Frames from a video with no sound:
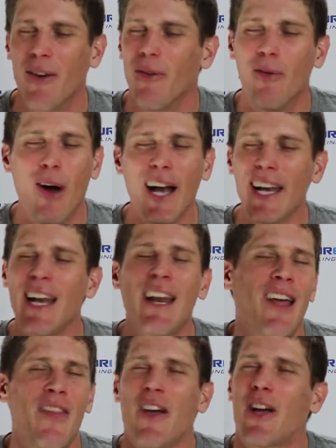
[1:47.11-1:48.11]
Running
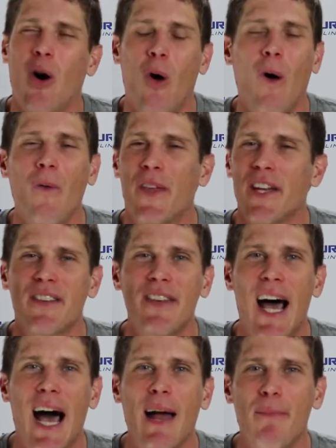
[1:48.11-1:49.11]
in the cold does
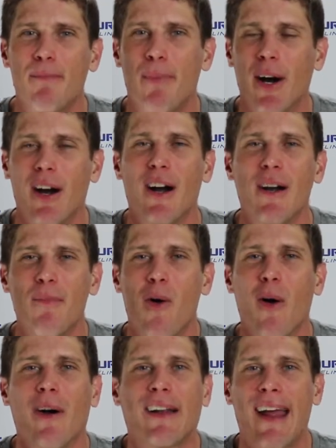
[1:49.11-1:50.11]
not burn
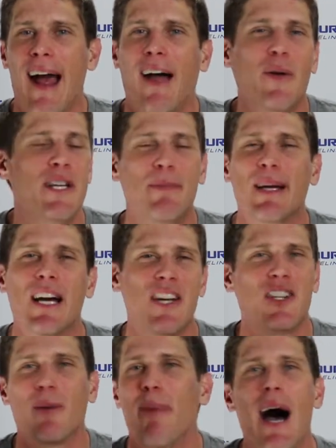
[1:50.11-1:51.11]
more calories
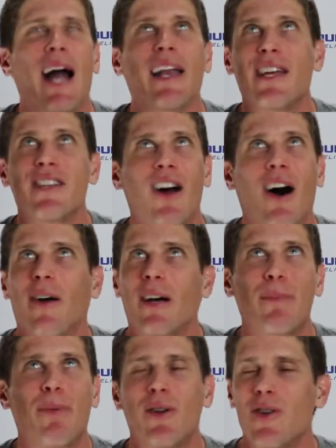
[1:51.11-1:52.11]
because your body is
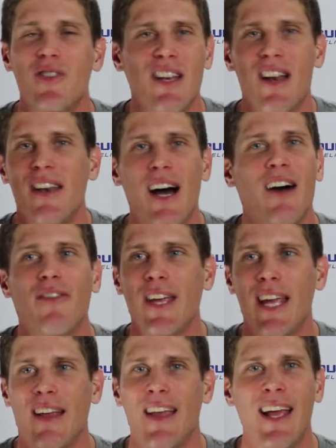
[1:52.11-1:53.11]
already producing enough
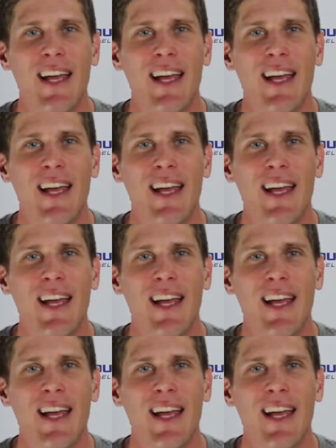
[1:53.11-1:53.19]
heat.